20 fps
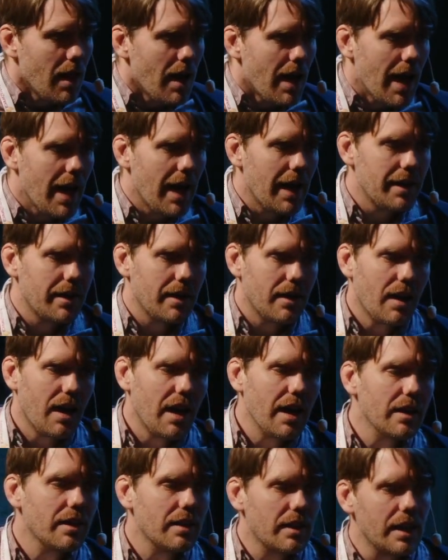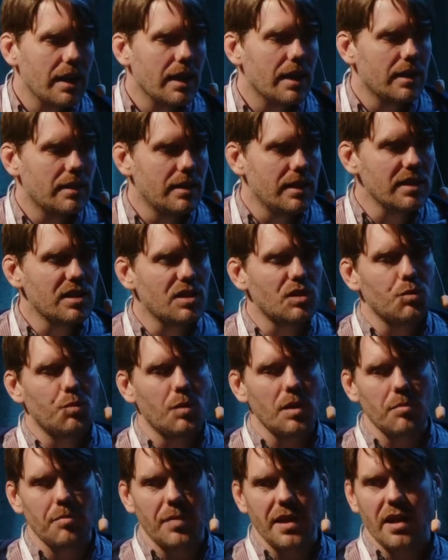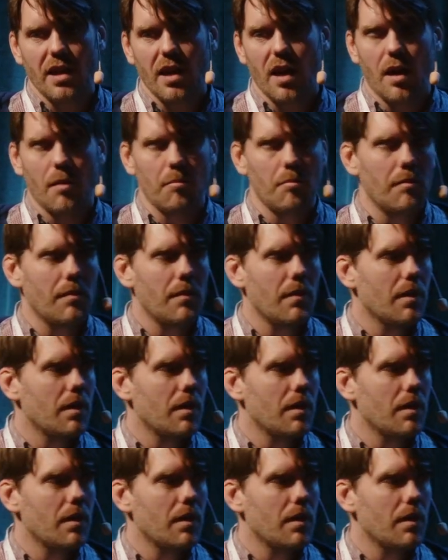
And I think this will become,